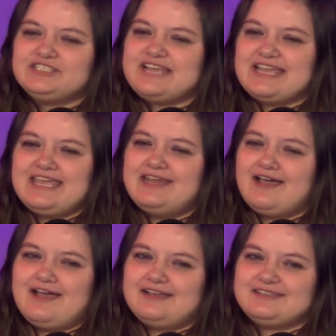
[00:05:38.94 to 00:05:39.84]
I
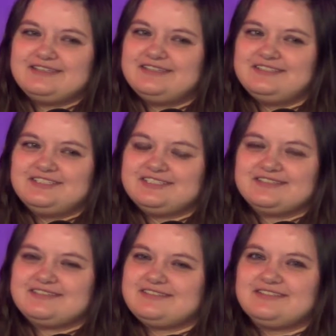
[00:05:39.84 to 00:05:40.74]
cannot
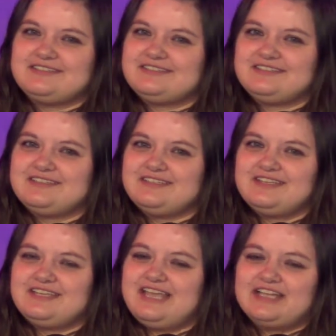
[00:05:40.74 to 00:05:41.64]
just
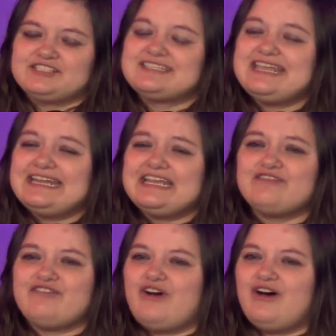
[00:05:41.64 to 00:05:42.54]
getting
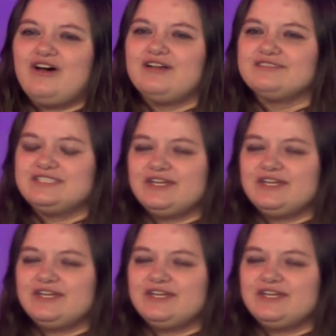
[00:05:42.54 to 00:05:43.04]
involved,